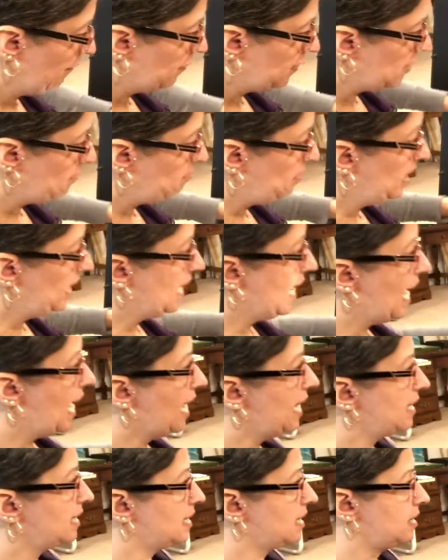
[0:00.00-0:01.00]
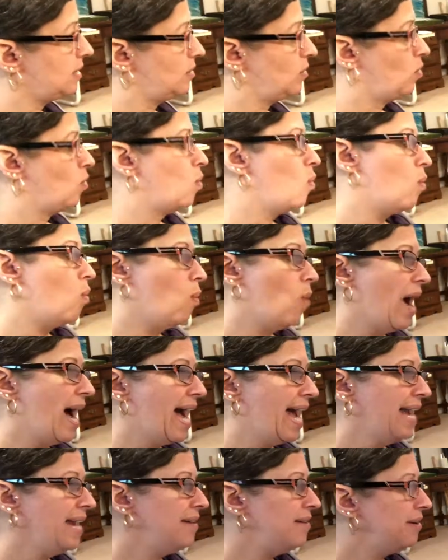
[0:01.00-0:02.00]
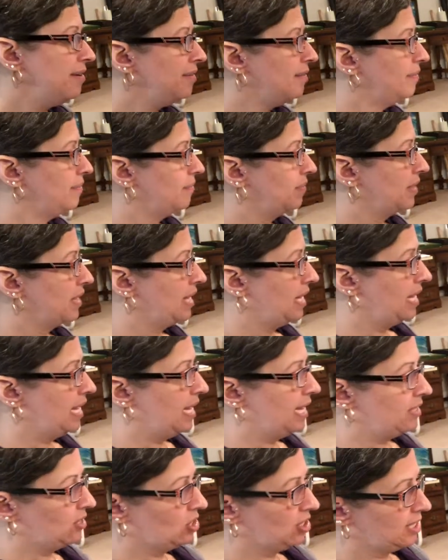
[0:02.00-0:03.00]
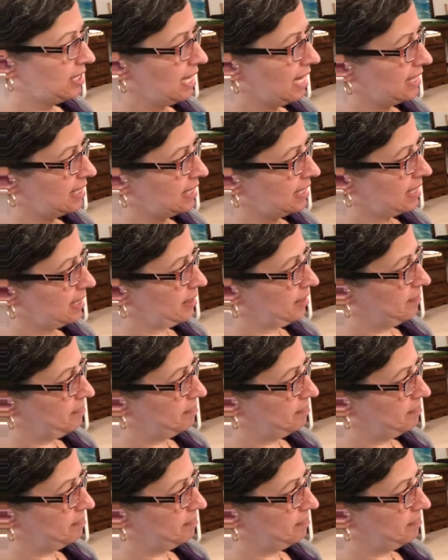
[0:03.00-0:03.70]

to be as wide. It just has to